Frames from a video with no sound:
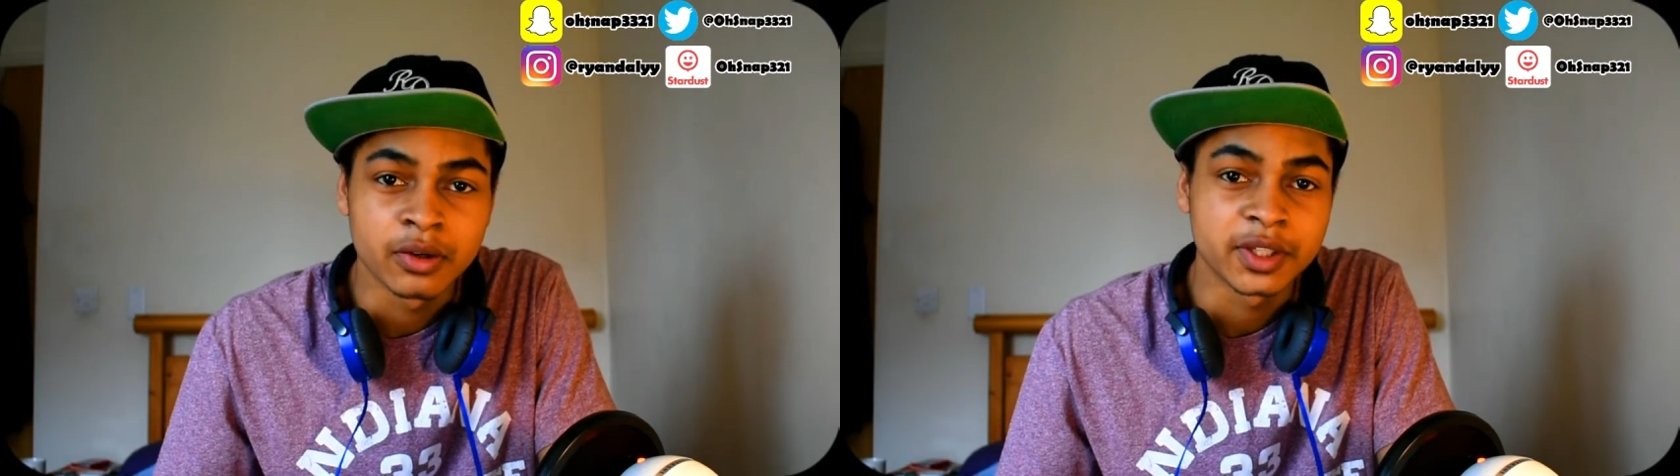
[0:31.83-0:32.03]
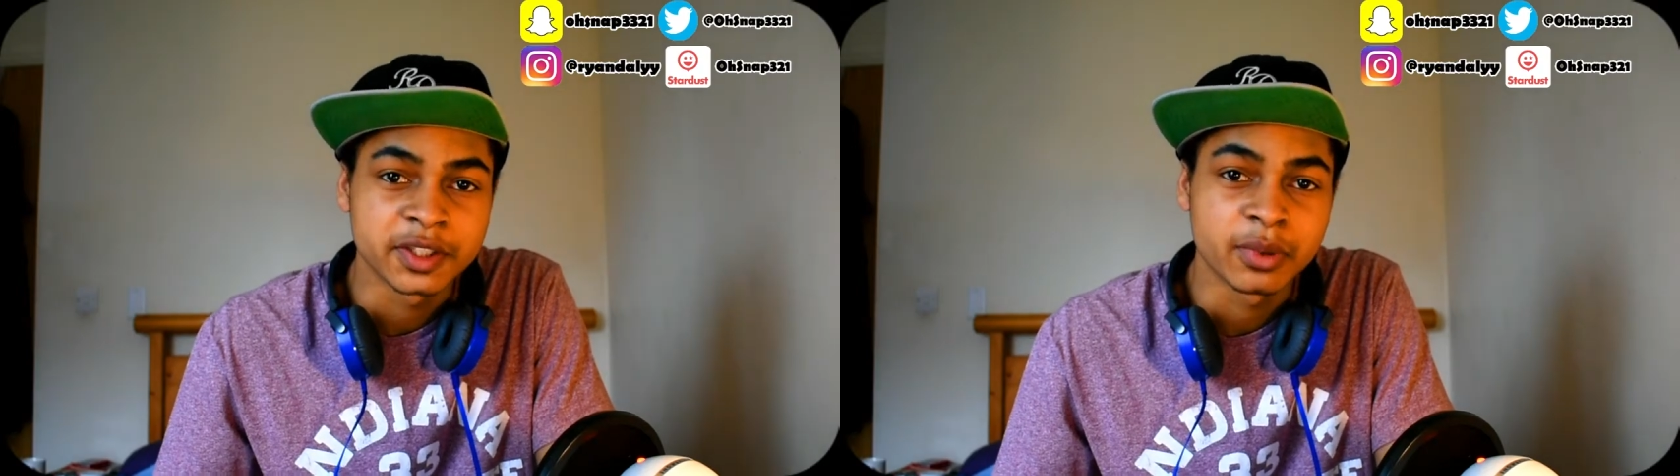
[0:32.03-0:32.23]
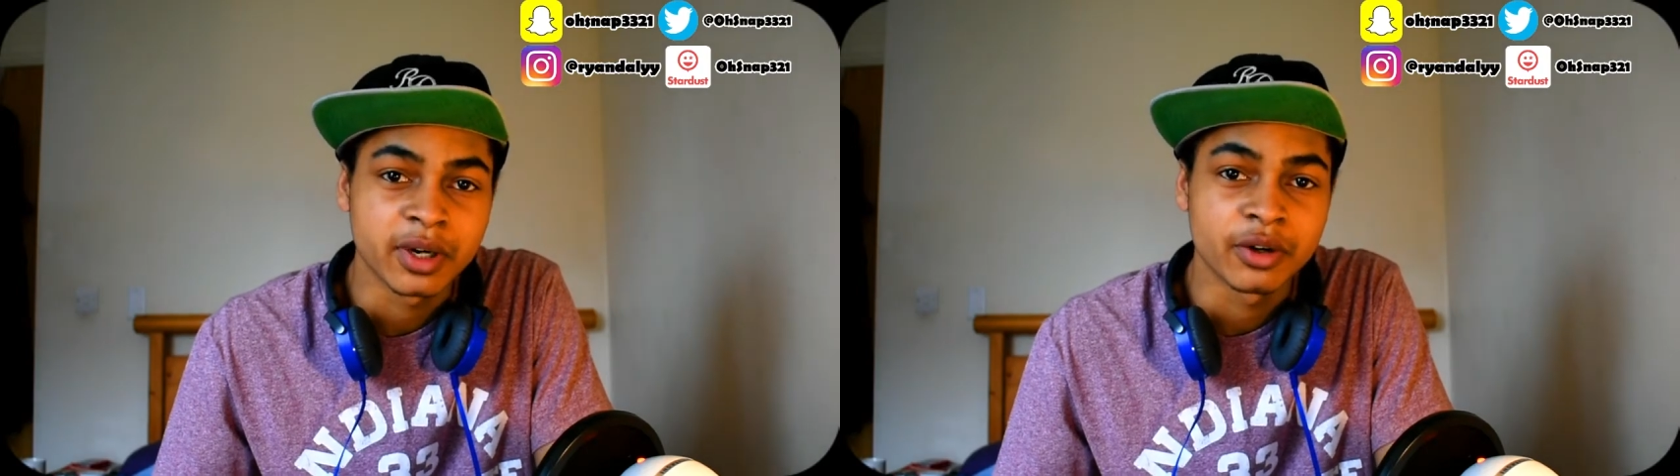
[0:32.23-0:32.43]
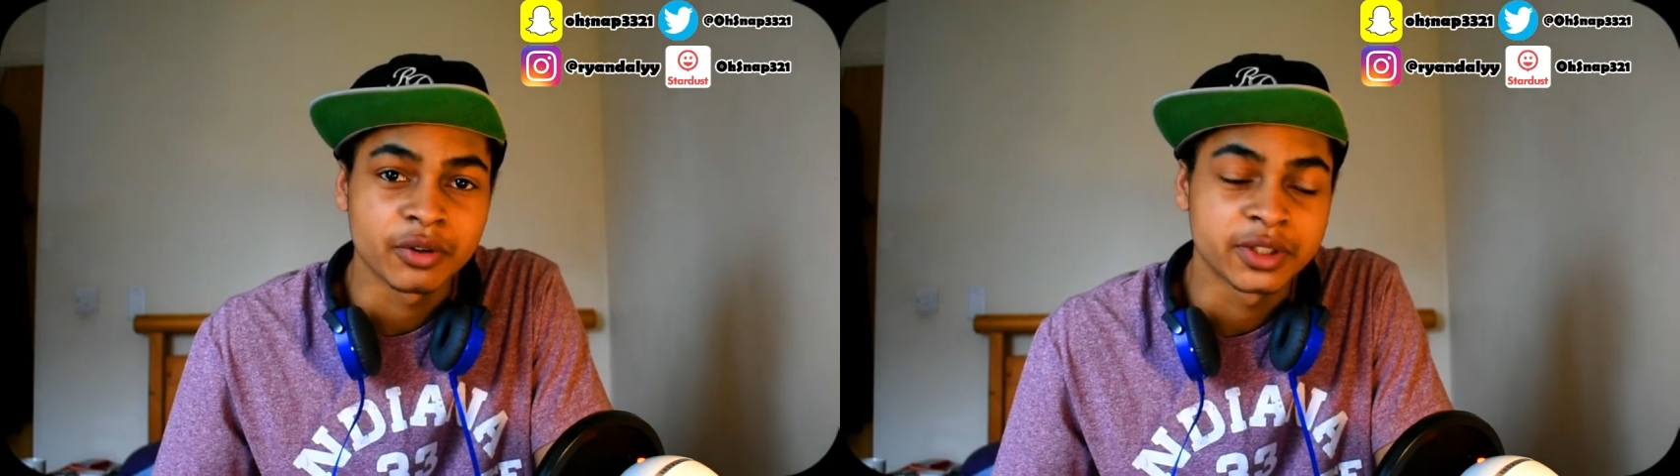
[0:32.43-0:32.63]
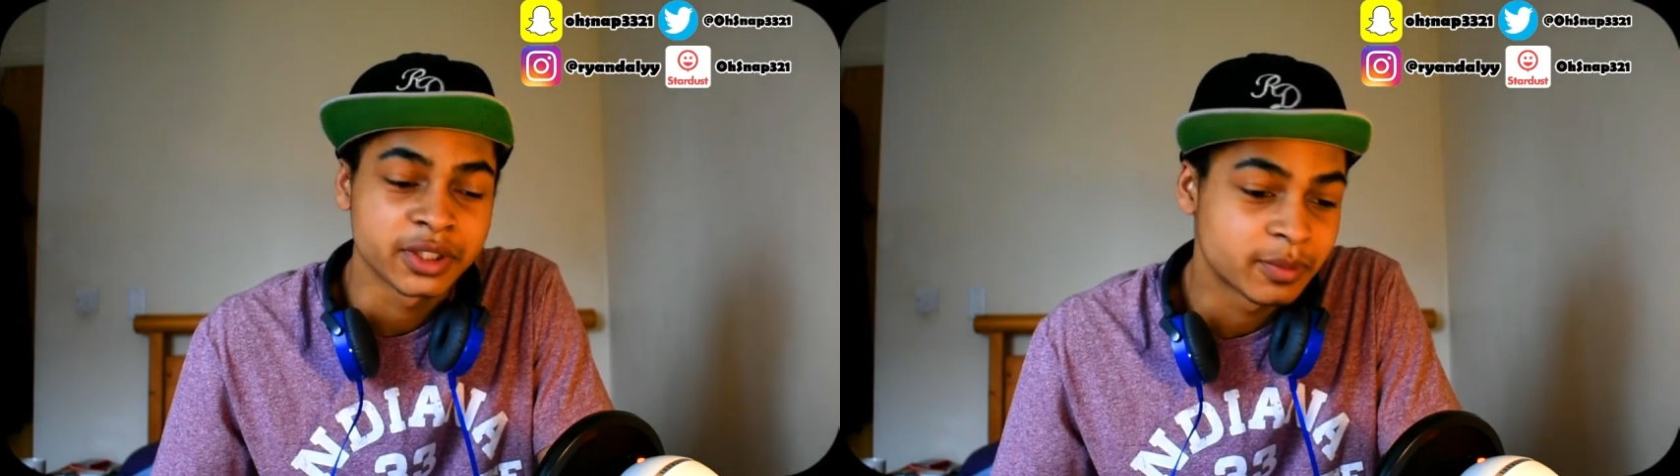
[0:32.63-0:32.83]
know, that's a
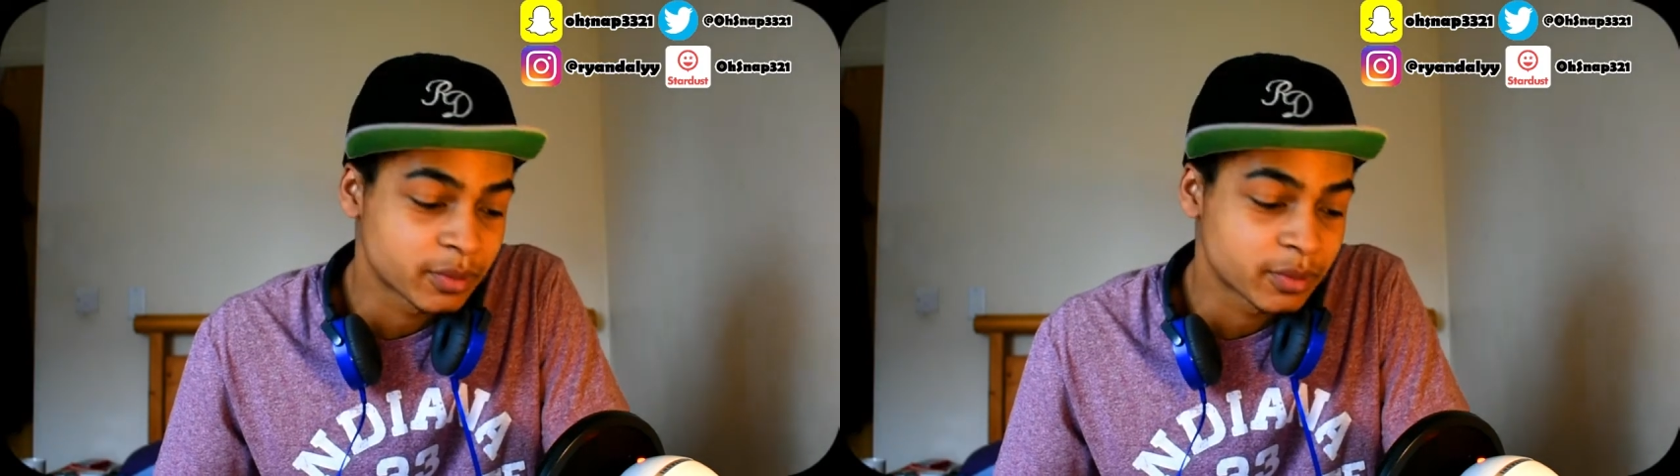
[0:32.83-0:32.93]
priority.